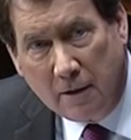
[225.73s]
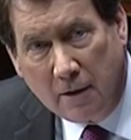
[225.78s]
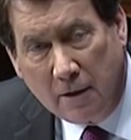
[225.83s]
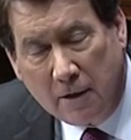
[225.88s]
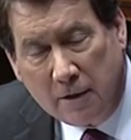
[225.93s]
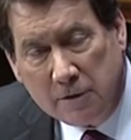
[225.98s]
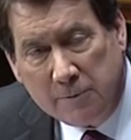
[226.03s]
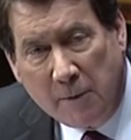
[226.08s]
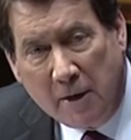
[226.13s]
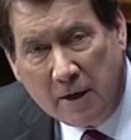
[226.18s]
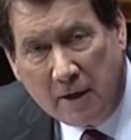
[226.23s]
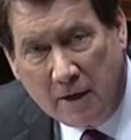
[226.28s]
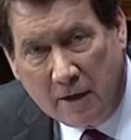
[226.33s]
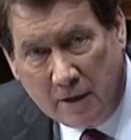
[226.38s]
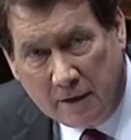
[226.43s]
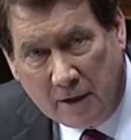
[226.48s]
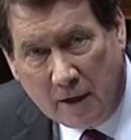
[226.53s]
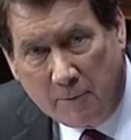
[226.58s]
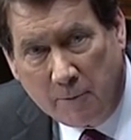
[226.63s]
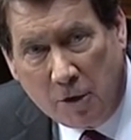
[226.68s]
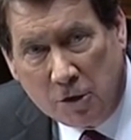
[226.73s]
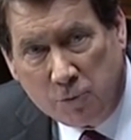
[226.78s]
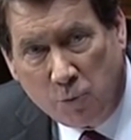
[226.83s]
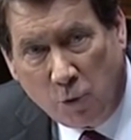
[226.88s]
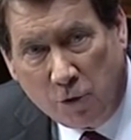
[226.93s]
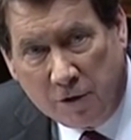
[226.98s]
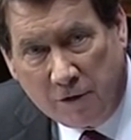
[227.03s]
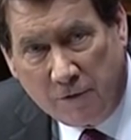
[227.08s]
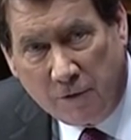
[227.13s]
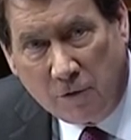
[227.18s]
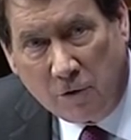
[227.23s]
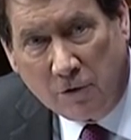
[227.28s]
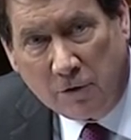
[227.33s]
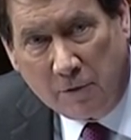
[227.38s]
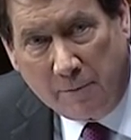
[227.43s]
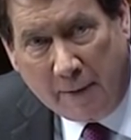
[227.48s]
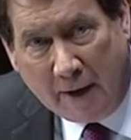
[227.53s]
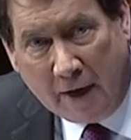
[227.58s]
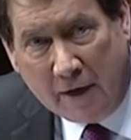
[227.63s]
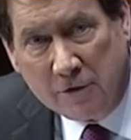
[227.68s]
and it's making it that much more
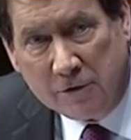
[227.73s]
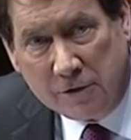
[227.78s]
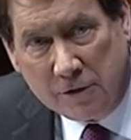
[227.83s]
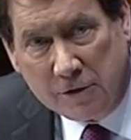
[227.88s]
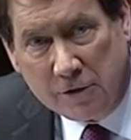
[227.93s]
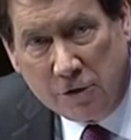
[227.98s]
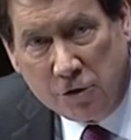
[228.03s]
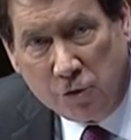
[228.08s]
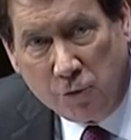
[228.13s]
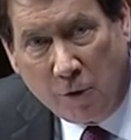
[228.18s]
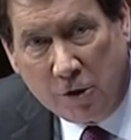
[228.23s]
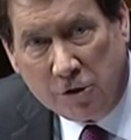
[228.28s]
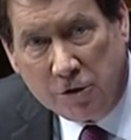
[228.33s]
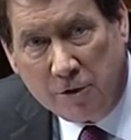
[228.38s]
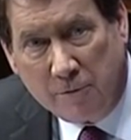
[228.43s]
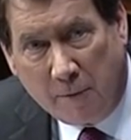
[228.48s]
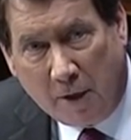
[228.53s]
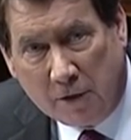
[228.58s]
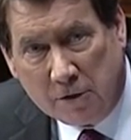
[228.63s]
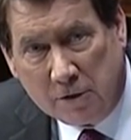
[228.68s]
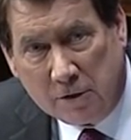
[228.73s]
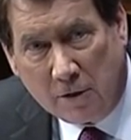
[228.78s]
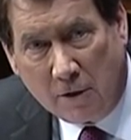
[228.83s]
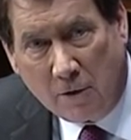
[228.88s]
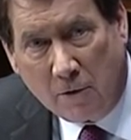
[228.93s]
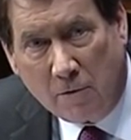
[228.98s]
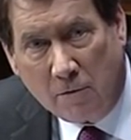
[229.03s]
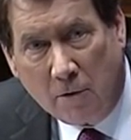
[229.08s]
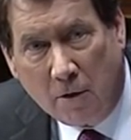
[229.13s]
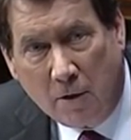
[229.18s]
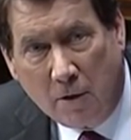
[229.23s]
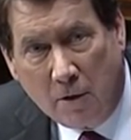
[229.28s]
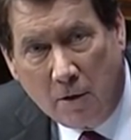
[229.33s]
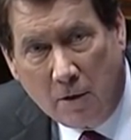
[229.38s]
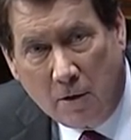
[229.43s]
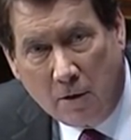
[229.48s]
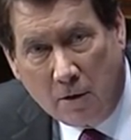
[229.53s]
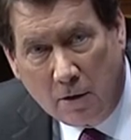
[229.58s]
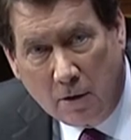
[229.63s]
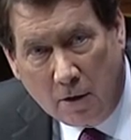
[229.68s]
difficult to manage the situation in Mexico,
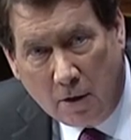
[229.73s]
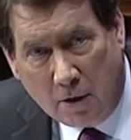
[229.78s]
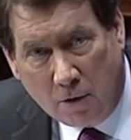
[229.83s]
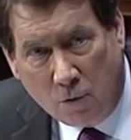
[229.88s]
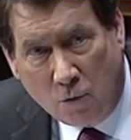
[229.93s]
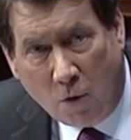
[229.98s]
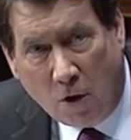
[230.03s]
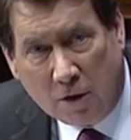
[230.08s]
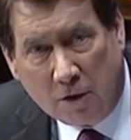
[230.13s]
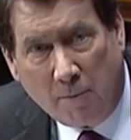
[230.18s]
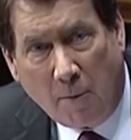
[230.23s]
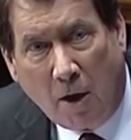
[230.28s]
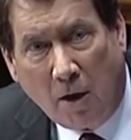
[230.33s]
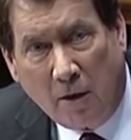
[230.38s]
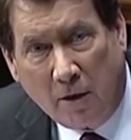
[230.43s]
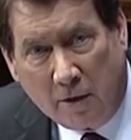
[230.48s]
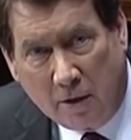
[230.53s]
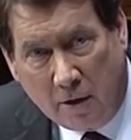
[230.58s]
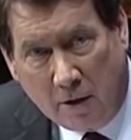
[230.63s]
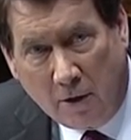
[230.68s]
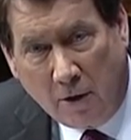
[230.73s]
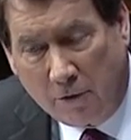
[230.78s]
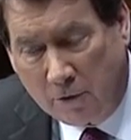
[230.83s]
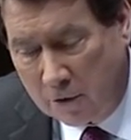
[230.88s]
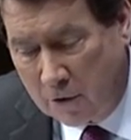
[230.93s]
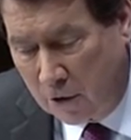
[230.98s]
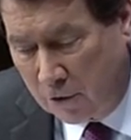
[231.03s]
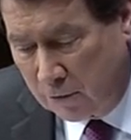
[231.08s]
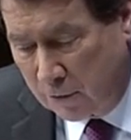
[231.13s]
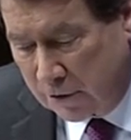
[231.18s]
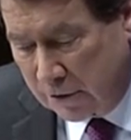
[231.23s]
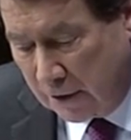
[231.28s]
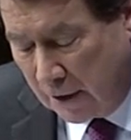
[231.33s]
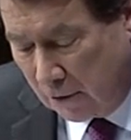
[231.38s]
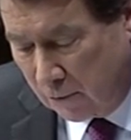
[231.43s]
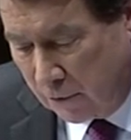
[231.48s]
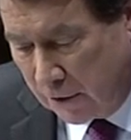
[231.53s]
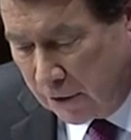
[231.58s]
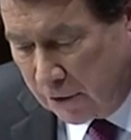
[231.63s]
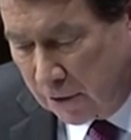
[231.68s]
in Guatemala, and other countries in
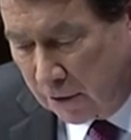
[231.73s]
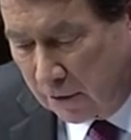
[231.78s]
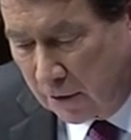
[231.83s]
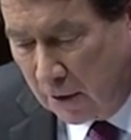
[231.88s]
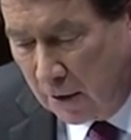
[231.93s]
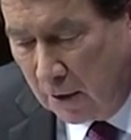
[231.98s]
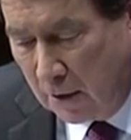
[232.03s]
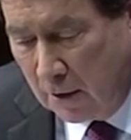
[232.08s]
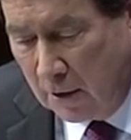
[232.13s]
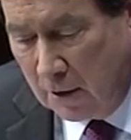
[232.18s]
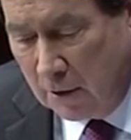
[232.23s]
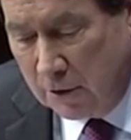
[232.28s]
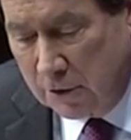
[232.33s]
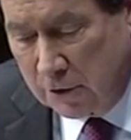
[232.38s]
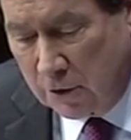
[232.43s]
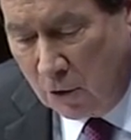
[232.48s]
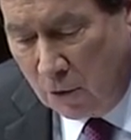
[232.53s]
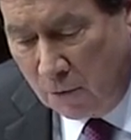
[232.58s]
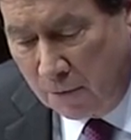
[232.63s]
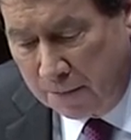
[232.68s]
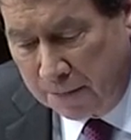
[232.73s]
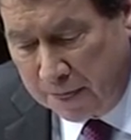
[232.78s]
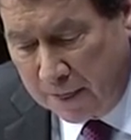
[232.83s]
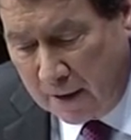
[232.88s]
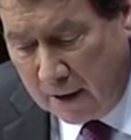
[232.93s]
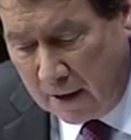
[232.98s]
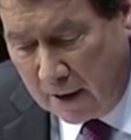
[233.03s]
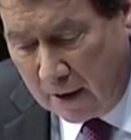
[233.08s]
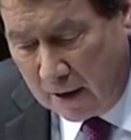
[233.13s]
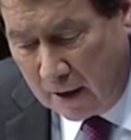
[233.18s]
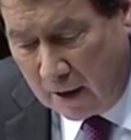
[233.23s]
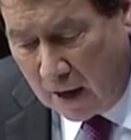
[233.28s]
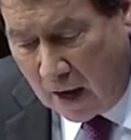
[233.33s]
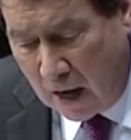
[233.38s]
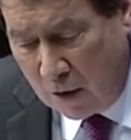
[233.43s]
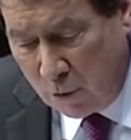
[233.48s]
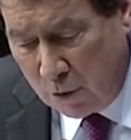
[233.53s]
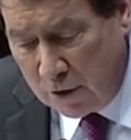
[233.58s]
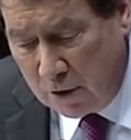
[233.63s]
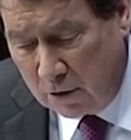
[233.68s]
that region. So
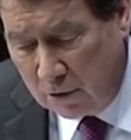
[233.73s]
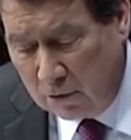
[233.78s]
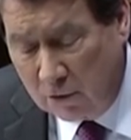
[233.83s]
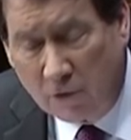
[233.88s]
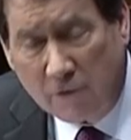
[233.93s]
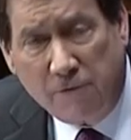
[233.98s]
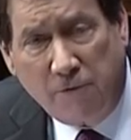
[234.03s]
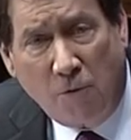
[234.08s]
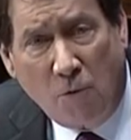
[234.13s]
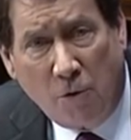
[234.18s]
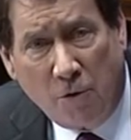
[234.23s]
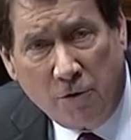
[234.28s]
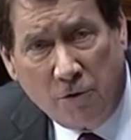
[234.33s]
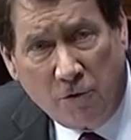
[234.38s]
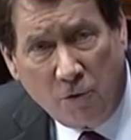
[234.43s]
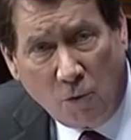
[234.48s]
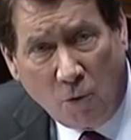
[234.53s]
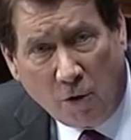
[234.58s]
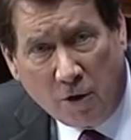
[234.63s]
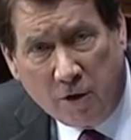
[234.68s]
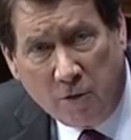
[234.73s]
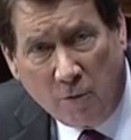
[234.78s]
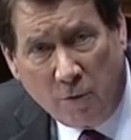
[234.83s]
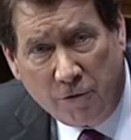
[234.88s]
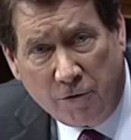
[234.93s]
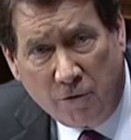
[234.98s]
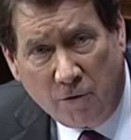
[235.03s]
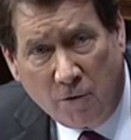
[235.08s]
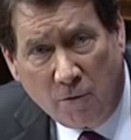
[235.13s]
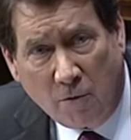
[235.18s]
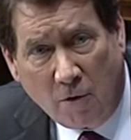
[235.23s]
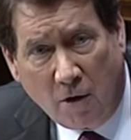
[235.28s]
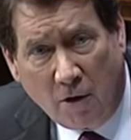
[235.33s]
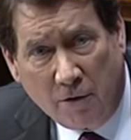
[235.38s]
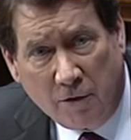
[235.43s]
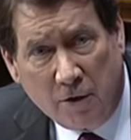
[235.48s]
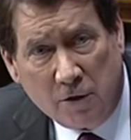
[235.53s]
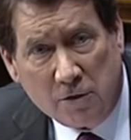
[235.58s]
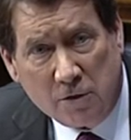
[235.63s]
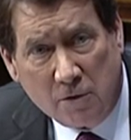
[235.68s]
I would look forward to working with you
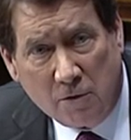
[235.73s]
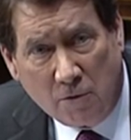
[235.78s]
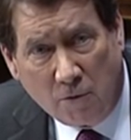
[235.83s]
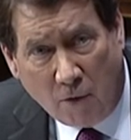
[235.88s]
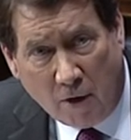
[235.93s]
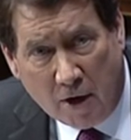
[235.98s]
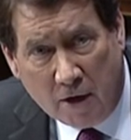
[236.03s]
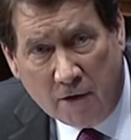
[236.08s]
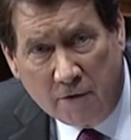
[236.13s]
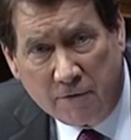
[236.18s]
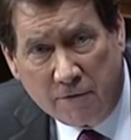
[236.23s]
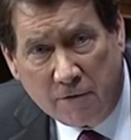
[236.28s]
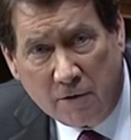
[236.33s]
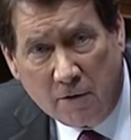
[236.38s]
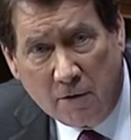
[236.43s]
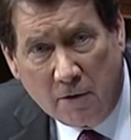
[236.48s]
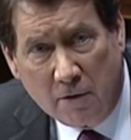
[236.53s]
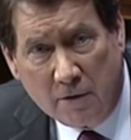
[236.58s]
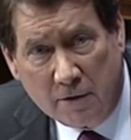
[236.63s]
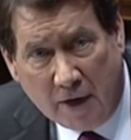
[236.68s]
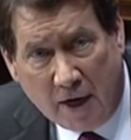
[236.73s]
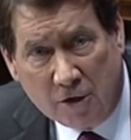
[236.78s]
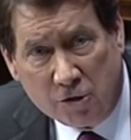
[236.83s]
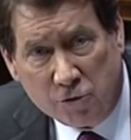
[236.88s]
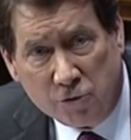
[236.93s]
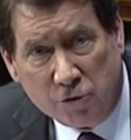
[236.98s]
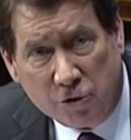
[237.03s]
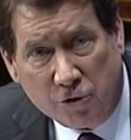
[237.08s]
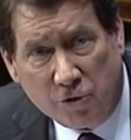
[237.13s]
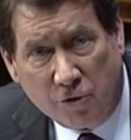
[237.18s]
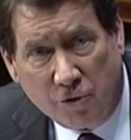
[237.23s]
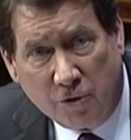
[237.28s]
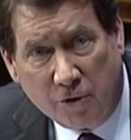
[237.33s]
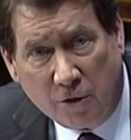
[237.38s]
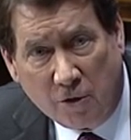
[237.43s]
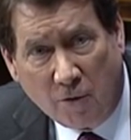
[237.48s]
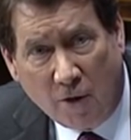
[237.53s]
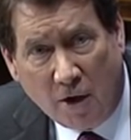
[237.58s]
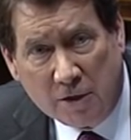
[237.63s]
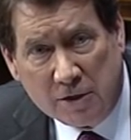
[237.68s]
on this grave national
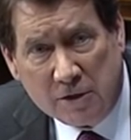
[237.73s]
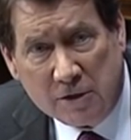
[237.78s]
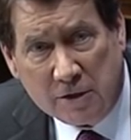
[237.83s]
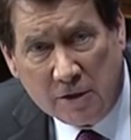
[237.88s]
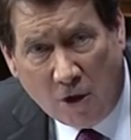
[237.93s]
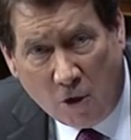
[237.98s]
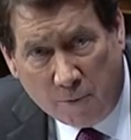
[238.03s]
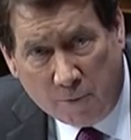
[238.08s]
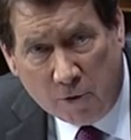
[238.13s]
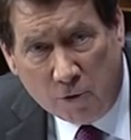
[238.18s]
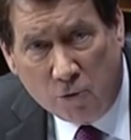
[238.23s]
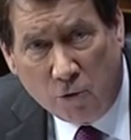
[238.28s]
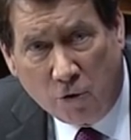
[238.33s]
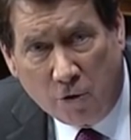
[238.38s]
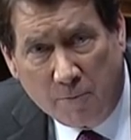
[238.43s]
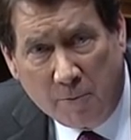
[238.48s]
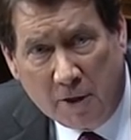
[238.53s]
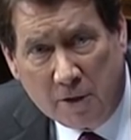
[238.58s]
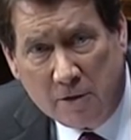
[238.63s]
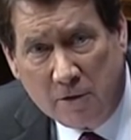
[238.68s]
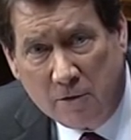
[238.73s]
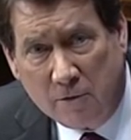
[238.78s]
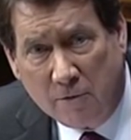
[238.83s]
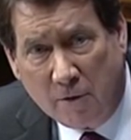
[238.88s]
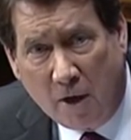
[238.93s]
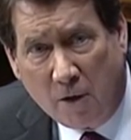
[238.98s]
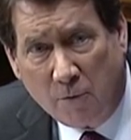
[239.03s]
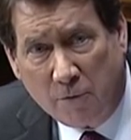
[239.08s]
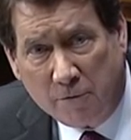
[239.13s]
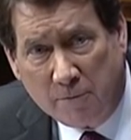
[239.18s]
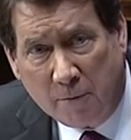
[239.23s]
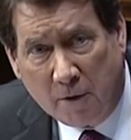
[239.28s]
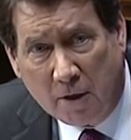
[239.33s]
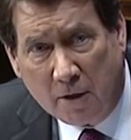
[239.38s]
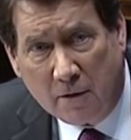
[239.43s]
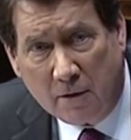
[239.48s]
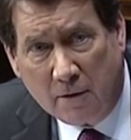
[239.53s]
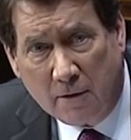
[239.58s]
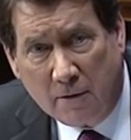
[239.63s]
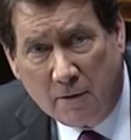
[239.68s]
security crisis, and I hope that you'll commit to do that with
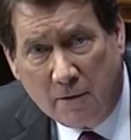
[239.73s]
me.